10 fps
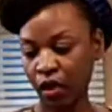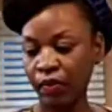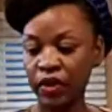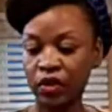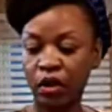
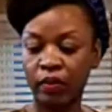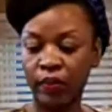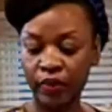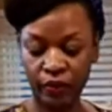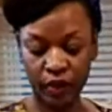Make sure you
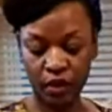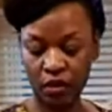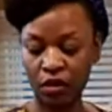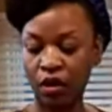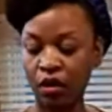want to put
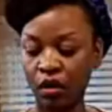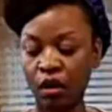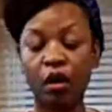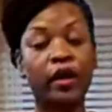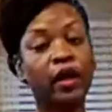these
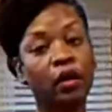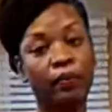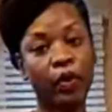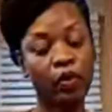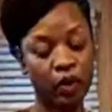all in our
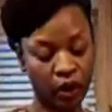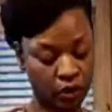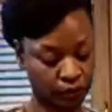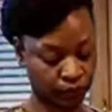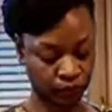bowl
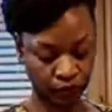here.